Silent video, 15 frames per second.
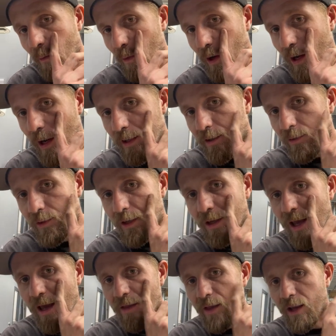what did I do
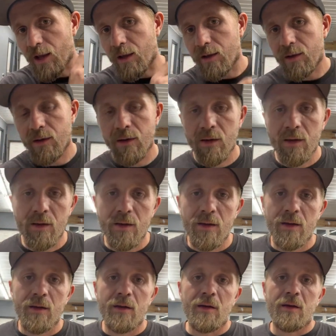today that I
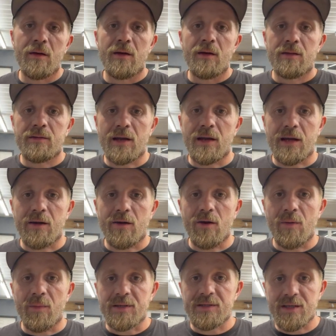
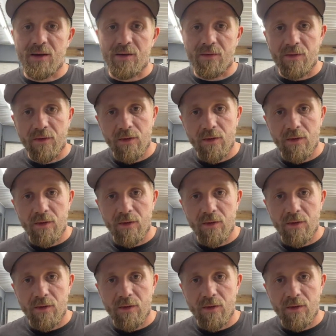caught myself